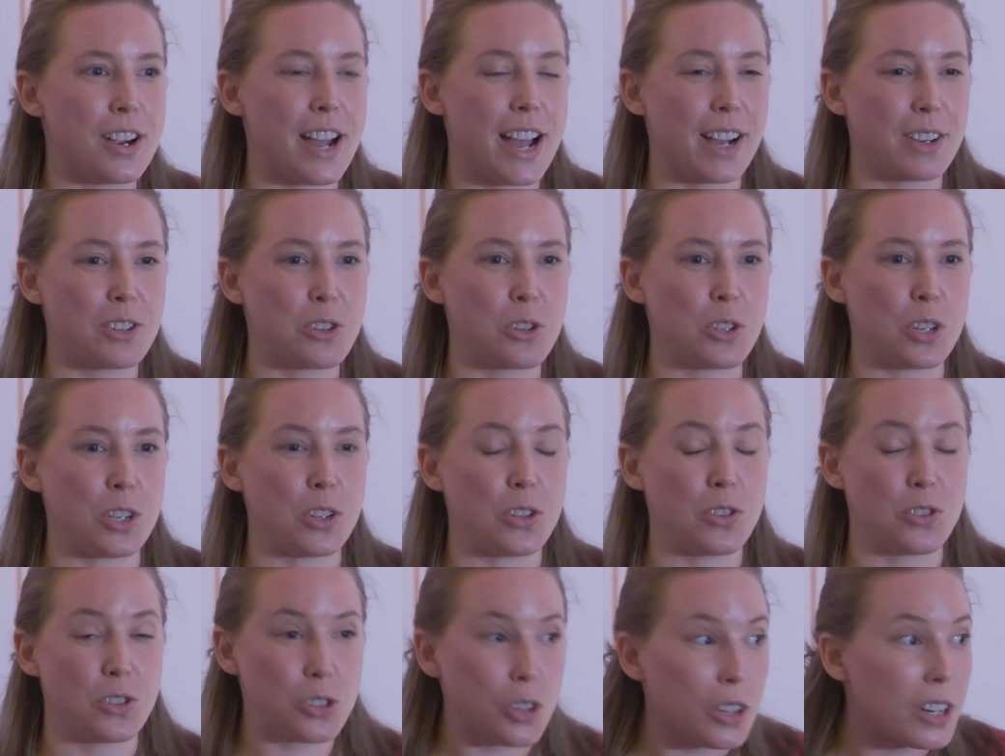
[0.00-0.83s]
actually
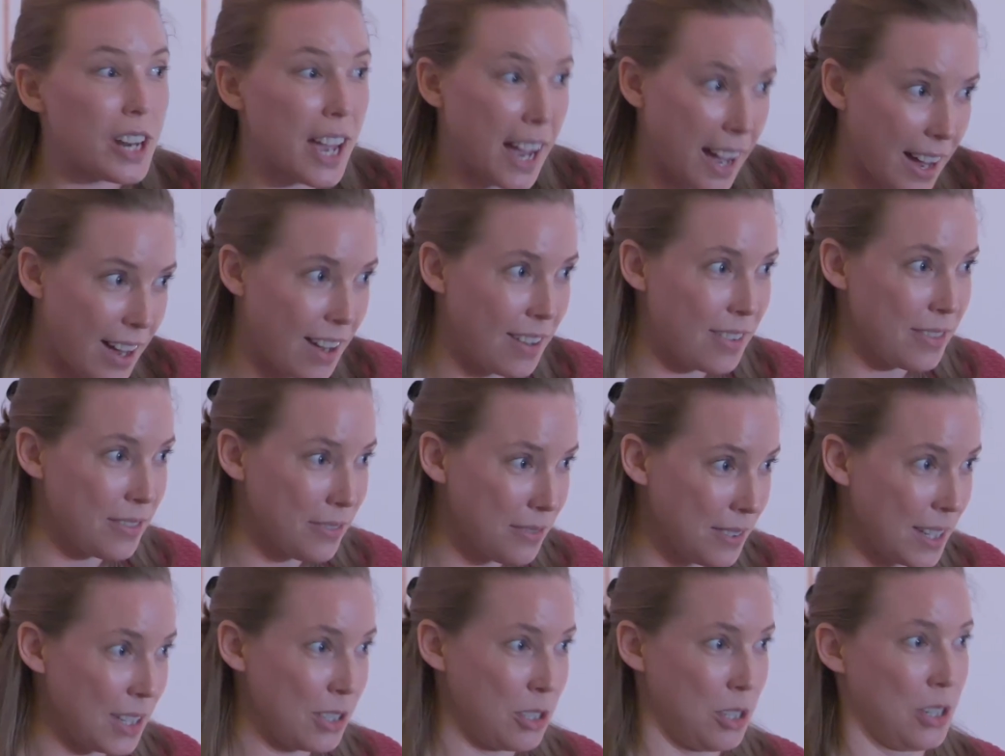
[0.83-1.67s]
should have
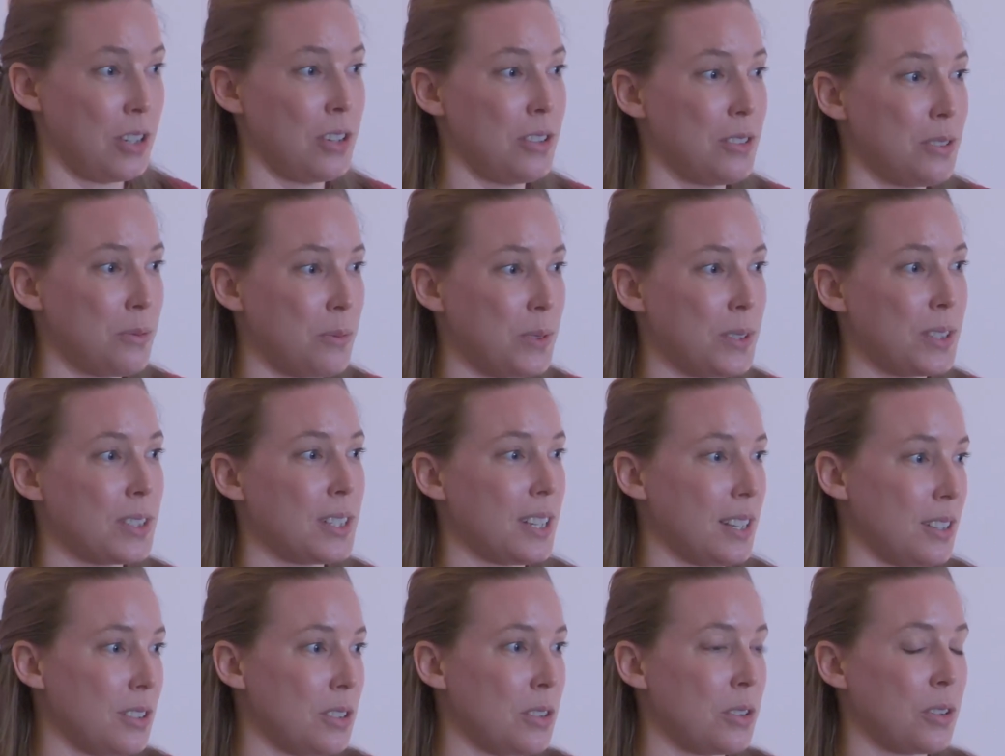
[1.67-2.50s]
features was to
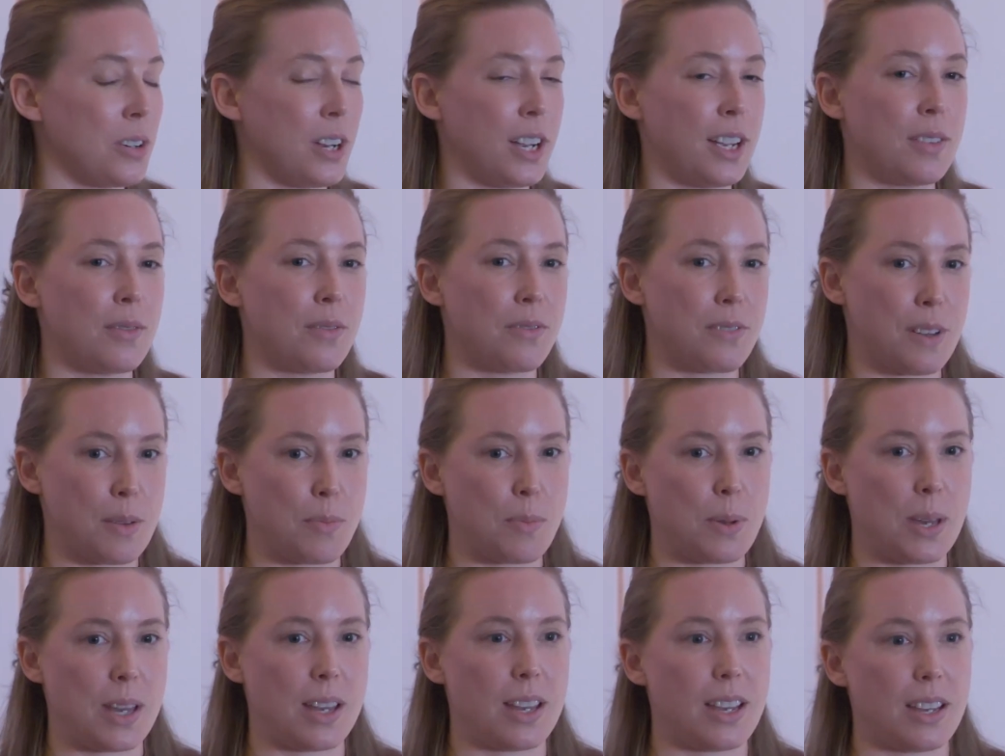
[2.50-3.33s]
integrate
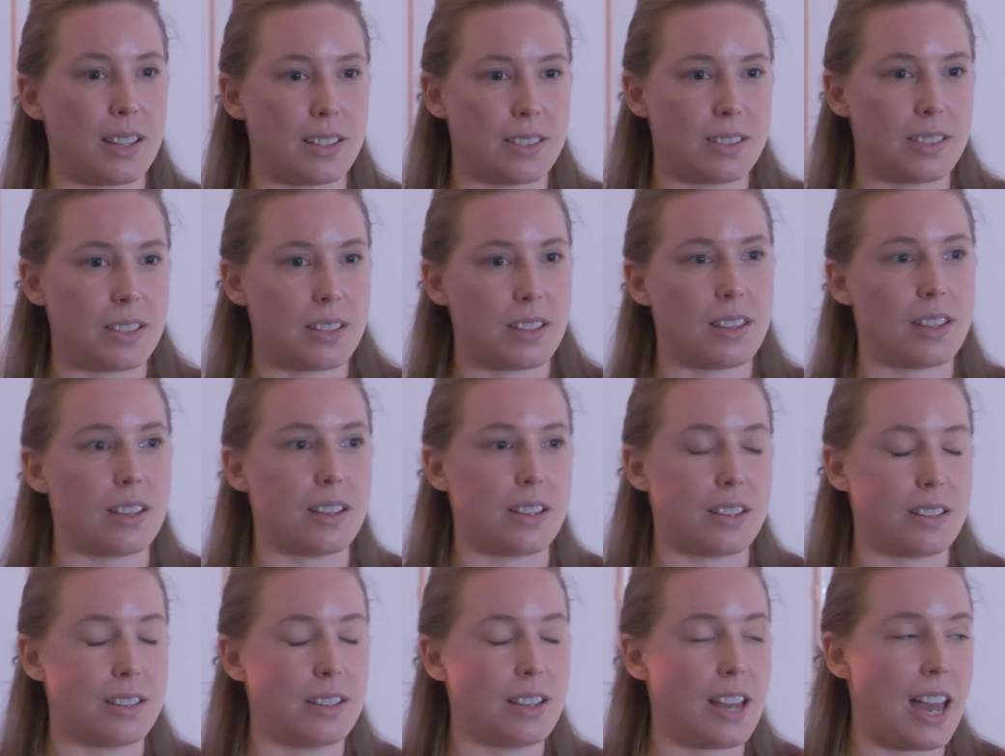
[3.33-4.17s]
Fitbit into
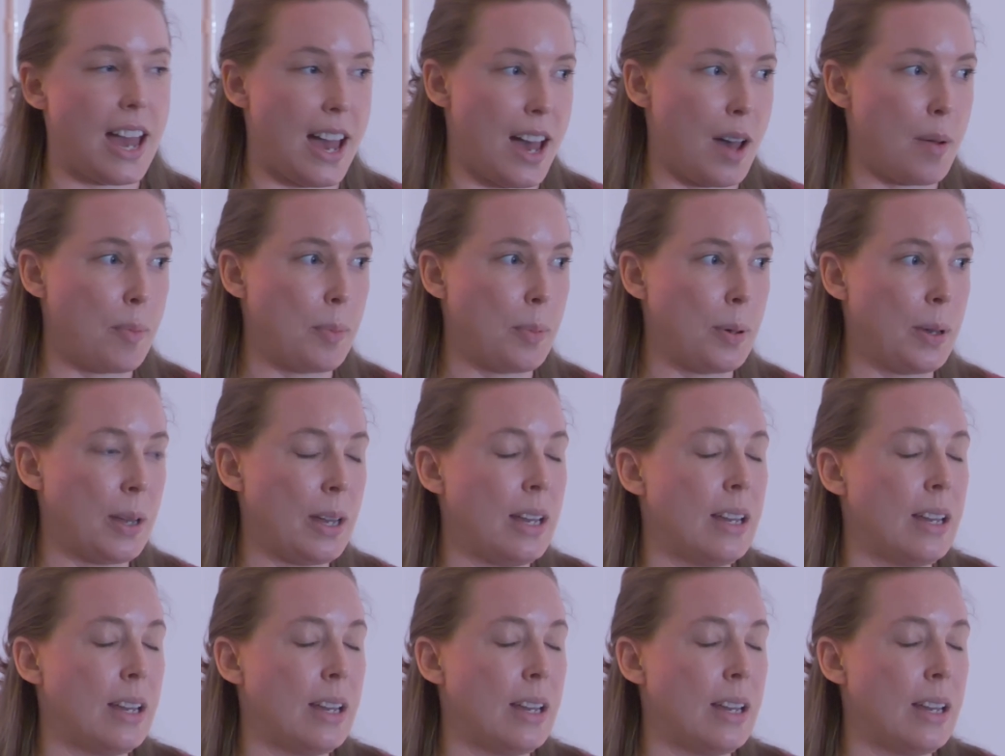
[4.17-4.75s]
the app,